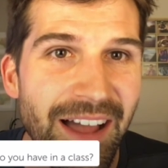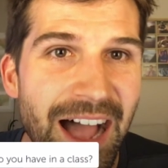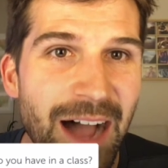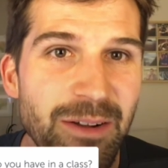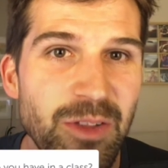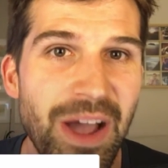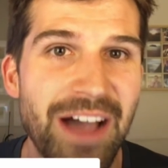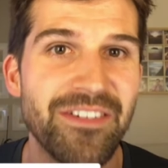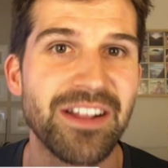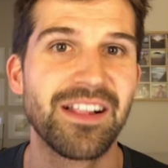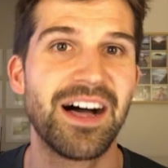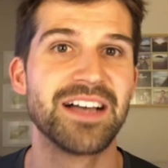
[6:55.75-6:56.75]
How many do I have
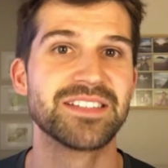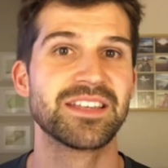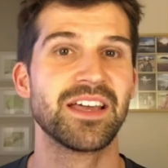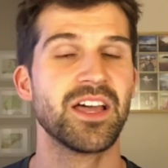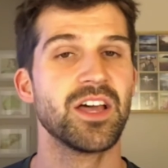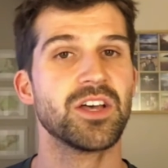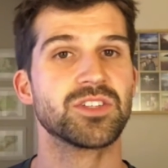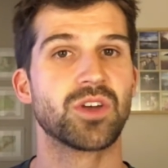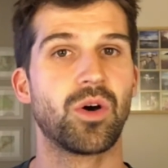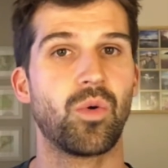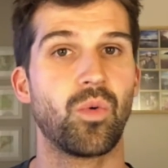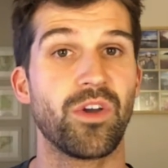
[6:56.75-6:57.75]
in class?
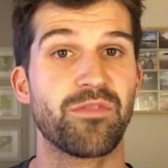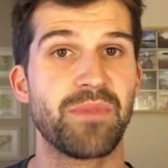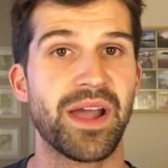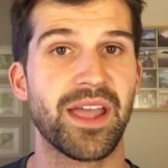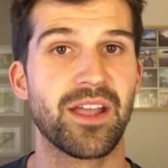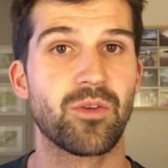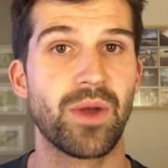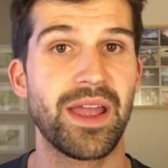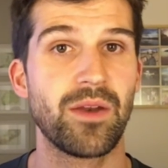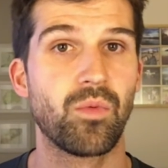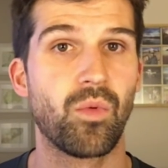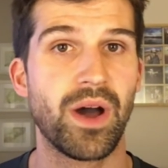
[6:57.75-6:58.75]
So with my
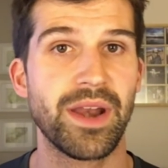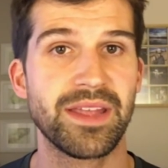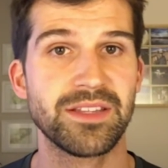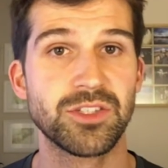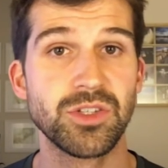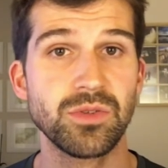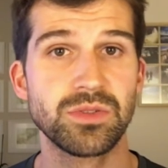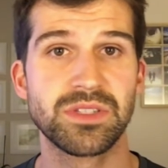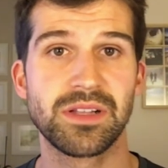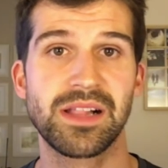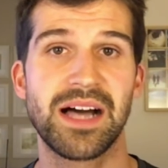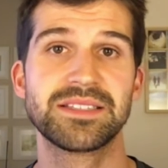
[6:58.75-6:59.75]
grade 1 and 2
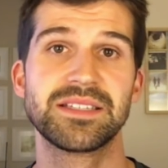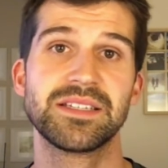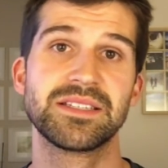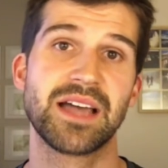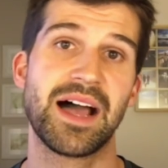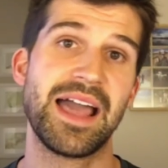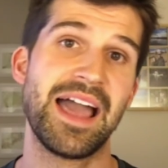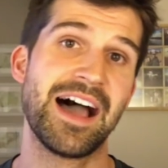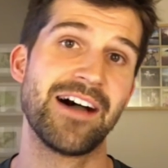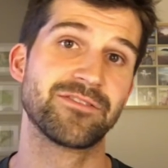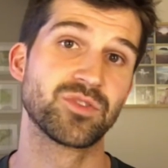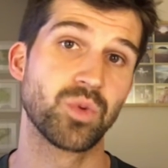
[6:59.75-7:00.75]
classes, I
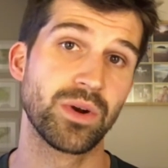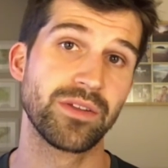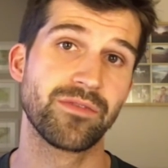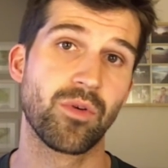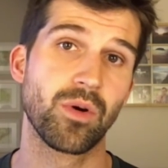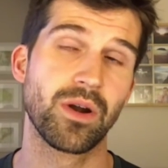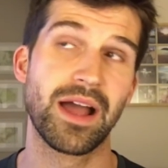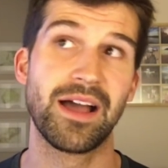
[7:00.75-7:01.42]
have 24.